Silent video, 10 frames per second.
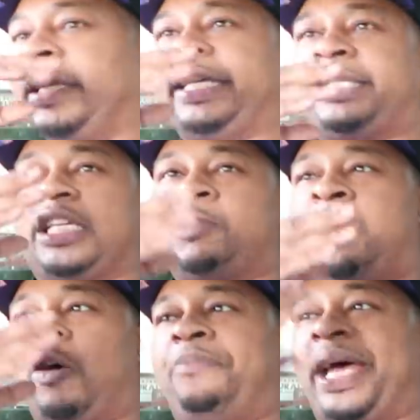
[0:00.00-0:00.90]
This shit
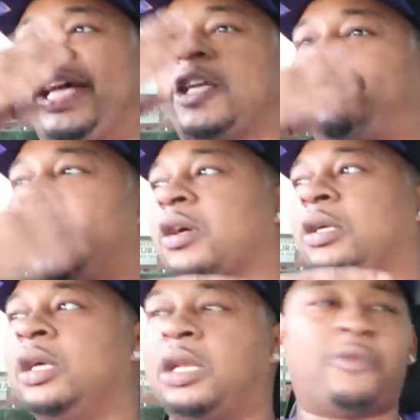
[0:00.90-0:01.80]
smell bad as fuck.
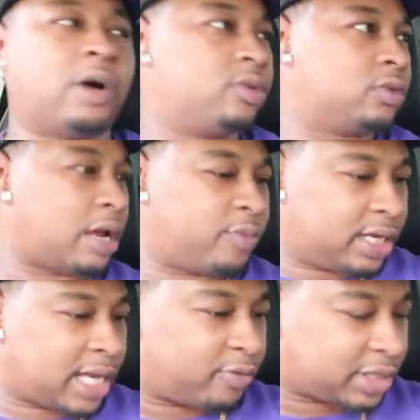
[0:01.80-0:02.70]
Like what? Like
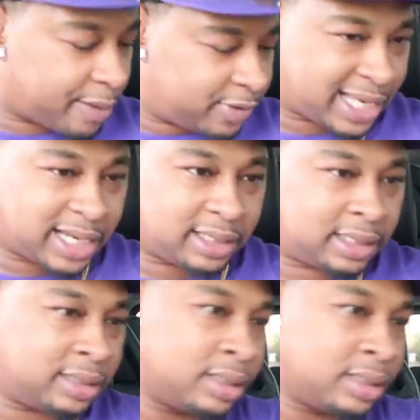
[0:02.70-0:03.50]
what? Like what type? Of, like that?